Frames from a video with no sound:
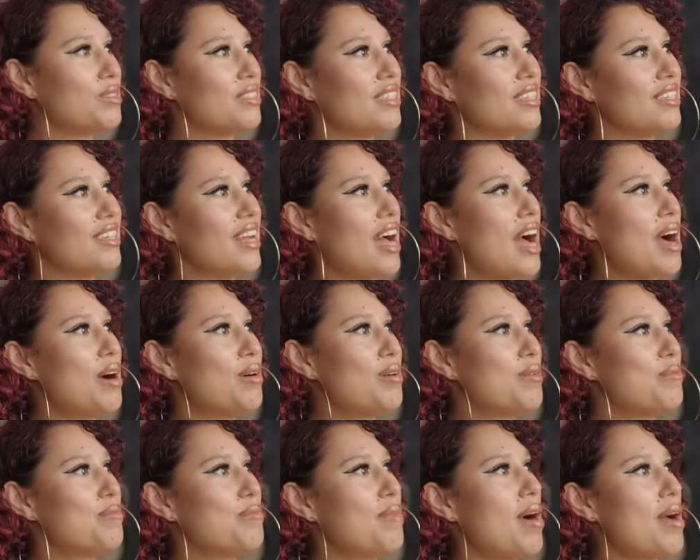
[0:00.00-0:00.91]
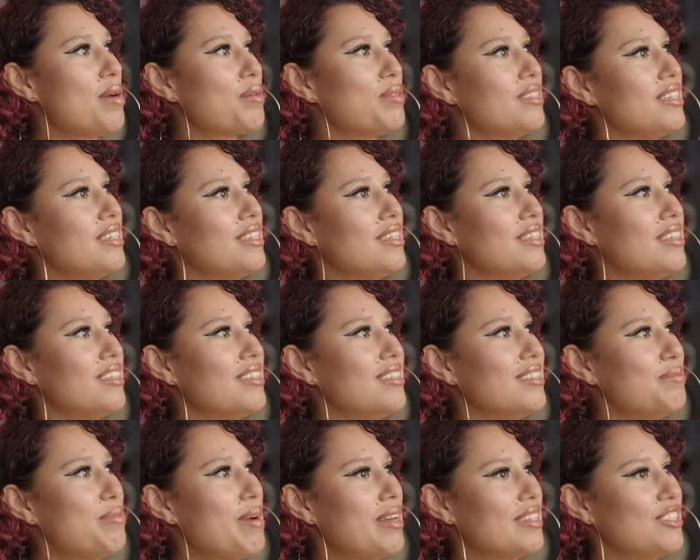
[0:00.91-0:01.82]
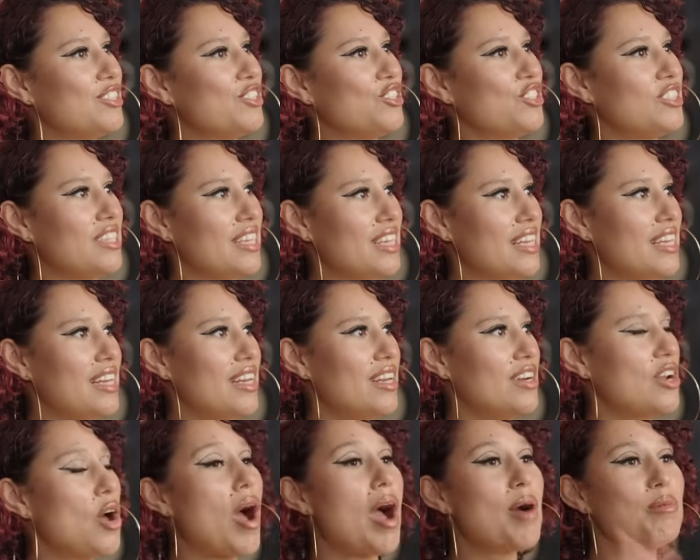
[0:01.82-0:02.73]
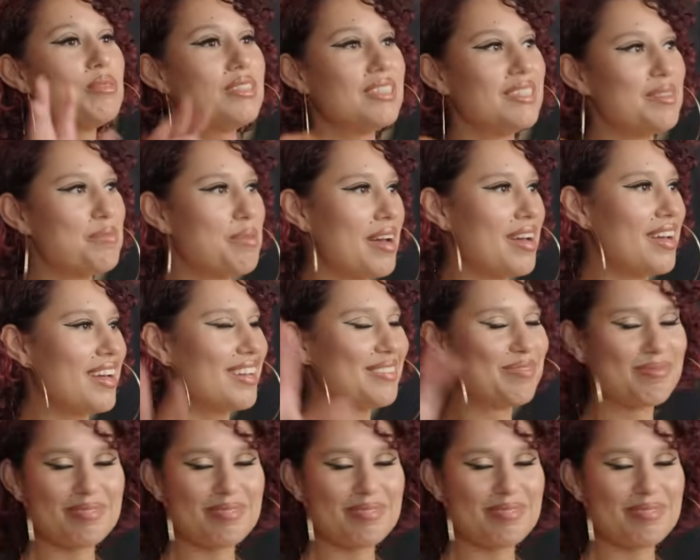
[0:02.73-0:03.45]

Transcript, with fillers: was in out. Mike was in the passenger seat. No, I was in the back.